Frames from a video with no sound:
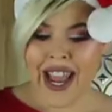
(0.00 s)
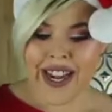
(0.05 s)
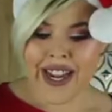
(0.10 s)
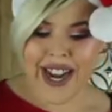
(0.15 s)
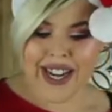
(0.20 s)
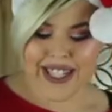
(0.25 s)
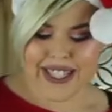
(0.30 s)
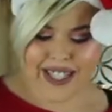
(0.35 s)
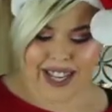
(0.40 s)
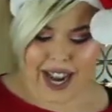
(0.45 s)

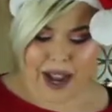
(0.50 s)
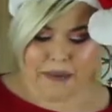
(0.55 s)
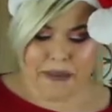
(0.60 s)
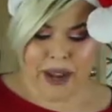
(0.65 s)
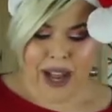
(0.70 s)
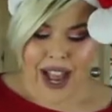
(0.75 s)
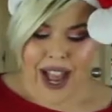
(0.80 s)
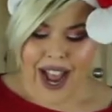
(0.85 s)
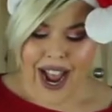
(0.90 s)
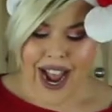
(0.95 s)
Next up,
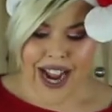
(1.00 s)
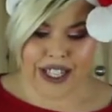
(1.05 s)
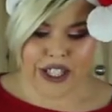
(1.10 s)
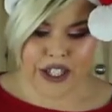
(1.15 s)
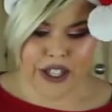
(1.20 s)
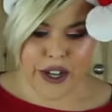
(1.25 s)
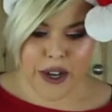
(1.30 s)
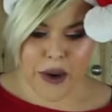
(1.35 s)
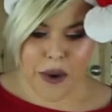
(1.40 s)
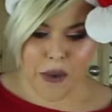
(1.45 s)
I
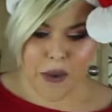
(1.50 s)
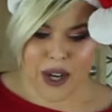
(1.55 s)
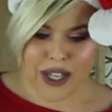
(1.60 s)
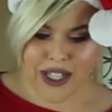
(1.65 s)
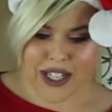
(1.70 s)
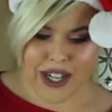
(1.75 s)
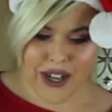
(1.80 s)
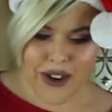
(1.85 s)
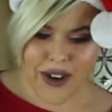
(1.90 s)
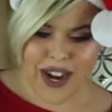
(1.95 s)
do
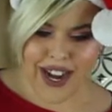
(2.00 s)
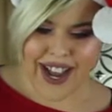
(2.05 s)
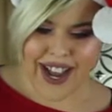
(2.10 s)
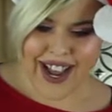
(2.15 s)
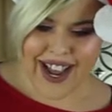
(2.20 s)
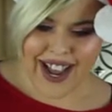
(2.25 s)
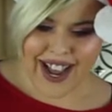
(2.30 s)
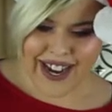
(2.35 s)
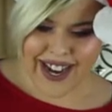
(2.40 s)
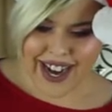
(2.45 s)
want to go
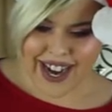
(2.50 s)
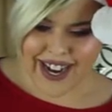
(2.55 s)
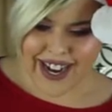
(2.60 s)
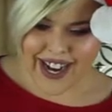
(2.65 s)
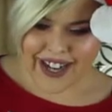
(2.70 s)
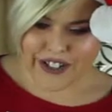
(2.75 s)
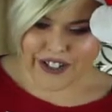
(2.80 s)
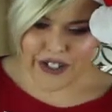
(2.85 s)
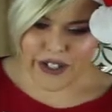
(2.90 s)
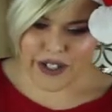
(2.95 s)
ahead and
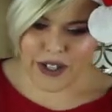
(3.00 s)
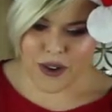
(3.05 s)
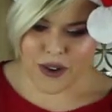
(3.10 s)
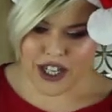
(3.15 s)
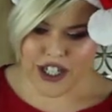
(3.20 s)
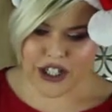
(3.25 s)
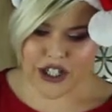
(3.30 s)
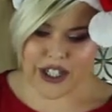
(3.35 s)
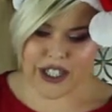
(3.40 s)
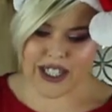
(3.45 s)
answer the
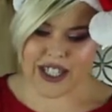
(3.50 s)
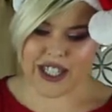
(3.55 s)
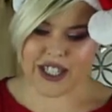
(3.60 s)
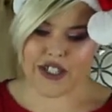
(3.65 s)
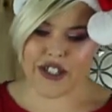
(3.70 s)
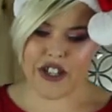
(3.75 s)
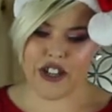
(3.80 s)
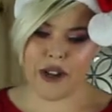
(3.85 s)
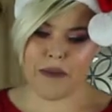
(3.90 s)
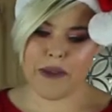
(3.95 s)
question
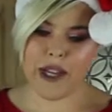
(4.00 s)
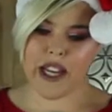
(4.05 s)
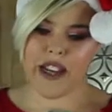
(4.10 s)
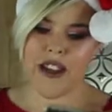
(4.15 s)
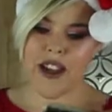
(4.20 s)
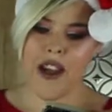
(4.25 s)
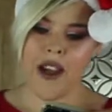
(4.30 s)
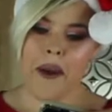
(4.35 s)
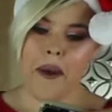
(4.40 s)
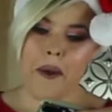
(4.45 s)
sent to
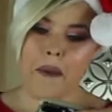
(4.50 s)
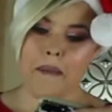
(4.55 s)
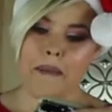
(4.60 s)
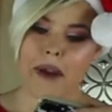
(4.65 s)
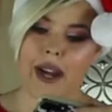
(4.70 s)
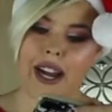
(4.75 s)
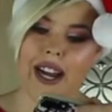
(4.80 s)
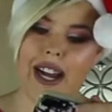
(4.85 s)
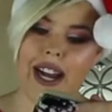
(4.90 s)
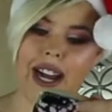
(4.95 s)
me
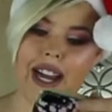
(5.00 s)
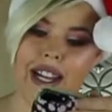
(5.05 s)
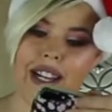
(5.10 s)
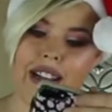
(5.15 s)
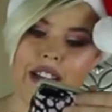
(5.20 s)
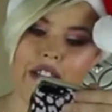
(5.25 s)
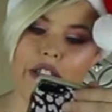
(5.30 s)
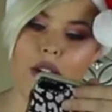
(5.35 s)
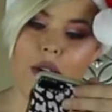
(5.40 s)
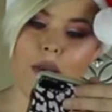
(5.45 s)

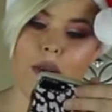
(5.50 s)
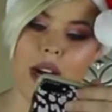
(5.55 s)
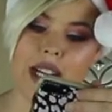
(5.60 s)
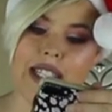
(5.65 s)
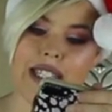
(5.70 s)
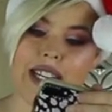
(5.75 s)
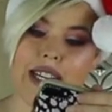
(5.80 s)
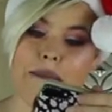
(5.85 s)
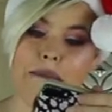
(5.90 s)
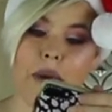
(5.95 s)
by the
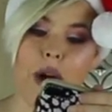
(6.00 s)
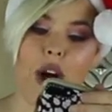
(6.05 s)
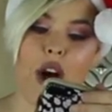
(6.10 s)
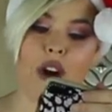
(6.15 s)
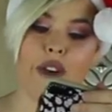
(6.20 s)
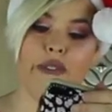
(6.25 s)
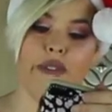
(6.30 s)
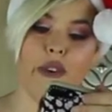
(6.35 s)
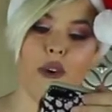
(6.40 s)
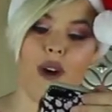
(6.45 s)
Rustic
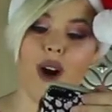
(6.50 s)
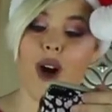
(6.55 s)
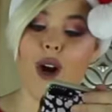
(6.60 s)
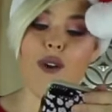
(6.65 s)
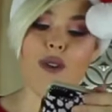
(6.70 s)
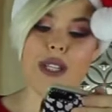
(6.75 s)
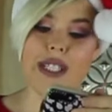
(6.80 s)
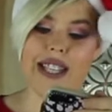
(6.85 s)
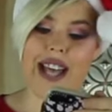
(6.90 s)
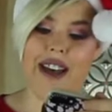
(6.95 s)
Barn
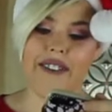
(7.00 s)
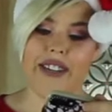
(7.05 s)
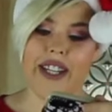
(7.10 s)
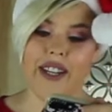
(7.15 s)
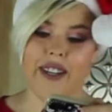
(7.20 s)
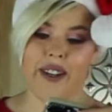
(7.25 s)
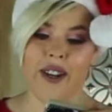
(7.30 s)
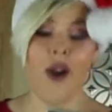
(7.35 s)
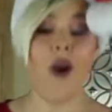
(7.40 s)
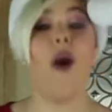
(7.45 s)

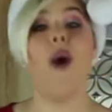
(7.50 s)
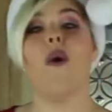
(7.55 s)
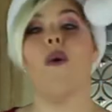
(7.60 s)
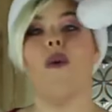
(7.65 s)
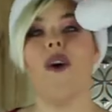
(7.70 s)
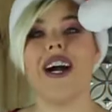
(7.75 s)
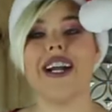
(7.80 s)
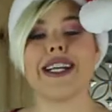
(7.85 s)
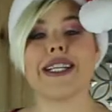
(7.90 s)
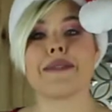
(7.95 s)
407.
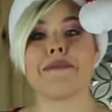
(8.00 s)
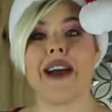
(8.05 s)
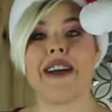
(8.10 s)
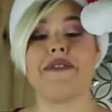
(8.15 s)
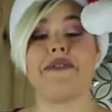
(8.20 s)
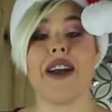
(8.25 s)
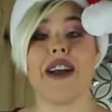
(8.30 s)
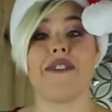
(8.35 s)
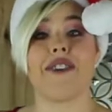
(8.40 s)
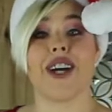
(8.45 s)
What is my
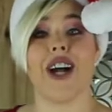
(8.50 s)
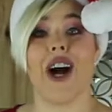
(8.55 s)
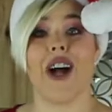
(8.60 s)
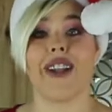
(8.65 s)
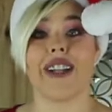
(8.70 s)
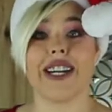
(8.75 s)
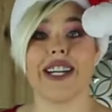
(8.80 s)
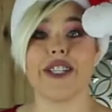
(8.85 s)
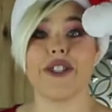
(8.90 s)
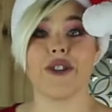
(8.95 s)
favorite
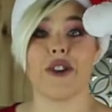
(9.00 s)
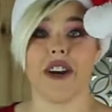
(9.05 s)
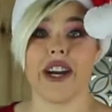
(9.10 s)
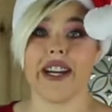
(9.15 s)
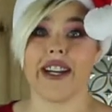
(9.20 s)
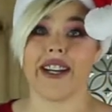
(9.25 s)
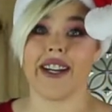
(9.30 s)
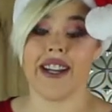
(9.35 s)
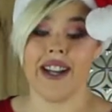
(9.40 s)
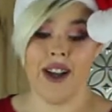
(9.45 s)
holiday
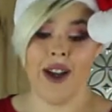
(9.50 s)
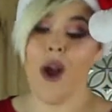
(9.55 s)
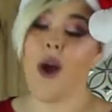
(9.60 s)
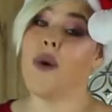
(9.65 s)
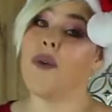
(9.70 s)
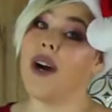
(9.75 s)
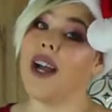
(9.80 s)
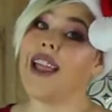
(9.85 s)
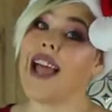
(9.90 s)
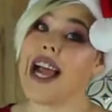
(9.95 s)
drink?
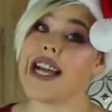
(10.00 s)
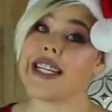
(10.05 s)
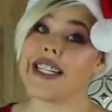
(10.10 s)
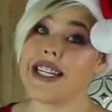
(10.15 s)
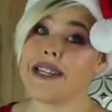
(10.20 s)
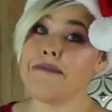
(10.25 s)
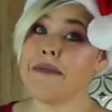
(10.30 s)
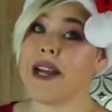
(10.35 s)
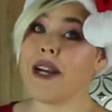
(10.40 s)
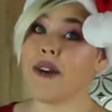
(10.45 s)
Well, I
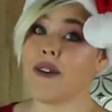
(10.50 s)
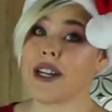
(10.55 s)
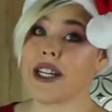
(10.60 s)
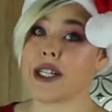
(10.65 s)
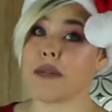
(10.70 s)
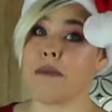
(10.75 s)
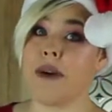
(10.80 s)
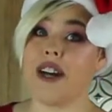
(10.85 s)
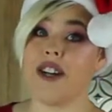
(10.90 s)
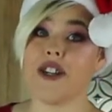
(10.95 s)
did make
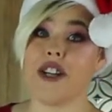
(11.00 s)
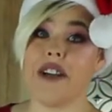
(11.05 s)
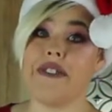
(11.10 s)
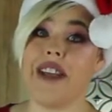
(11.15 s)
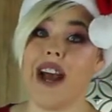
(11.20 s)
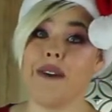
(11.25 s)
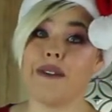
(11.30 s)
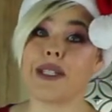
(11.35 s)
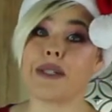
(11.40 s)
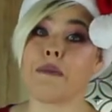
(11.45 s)
Grinch Punch and
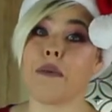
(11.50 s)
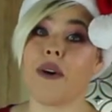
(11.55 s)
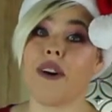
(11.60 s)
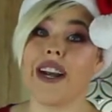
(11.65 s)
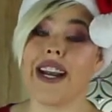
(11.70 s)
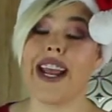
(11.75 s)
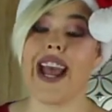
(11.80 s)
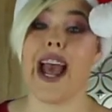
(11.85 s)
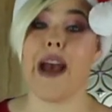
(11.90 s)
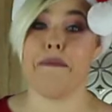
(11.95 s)
that was
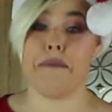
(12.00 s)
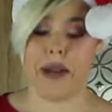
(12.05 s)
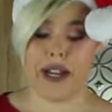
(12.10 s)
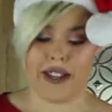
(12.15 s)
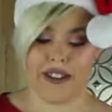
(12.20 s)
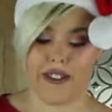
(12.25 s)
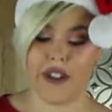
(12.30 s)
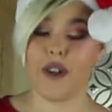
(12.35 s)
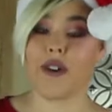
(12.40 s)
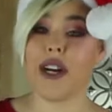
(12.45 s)
pretty
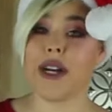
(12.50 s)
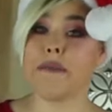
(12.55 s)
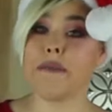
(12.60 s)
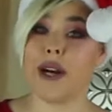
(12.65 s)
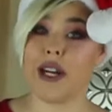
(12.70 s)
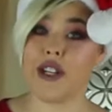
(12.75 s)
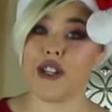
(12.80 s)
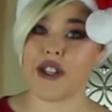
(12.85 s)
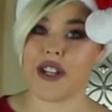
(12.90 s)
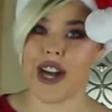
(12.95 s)
epic. The green
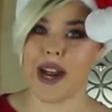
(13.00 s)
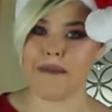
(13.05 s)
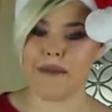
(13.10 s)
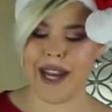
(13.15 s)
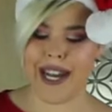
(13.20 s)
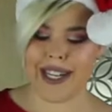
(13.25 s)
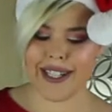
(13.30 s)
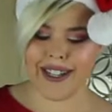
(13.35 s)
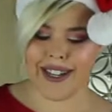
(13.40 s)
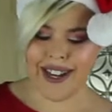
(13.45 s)
punch that I
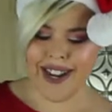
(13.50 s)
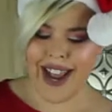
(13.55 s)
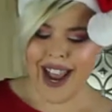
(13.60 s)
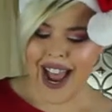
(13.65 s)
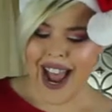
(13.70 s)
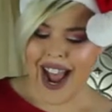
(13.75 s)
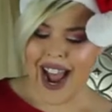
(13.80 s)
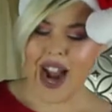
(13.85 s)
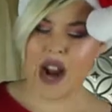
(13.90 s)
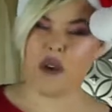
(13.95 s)
made,
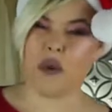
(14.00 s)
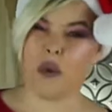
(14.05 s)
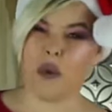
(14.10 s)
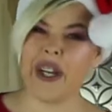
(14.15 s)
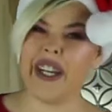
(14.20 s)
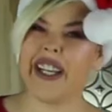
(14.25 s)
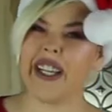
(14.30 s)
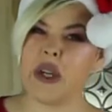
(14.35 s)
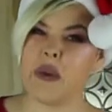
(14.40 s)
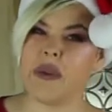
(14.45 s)
I
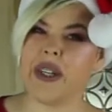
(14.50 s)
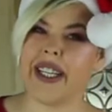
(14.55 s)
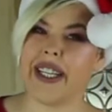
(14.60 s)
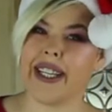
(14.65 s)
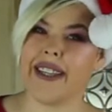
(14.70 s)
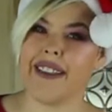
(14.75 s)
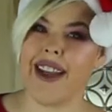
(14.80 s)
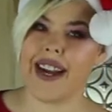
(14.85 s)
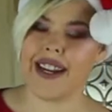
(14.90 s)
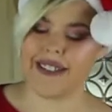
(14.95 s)
really,
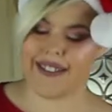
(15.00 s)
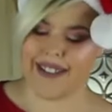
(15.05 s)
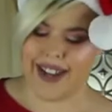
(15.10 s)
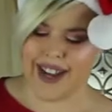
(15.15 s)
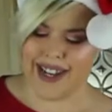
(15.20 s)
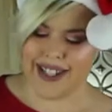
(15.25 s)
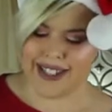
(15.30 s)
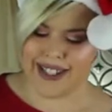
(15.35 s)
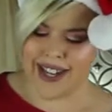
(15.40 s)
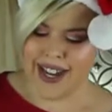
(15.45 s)
really like
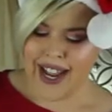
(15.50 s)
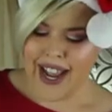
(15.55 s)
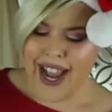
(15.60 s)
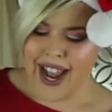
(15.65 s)
that.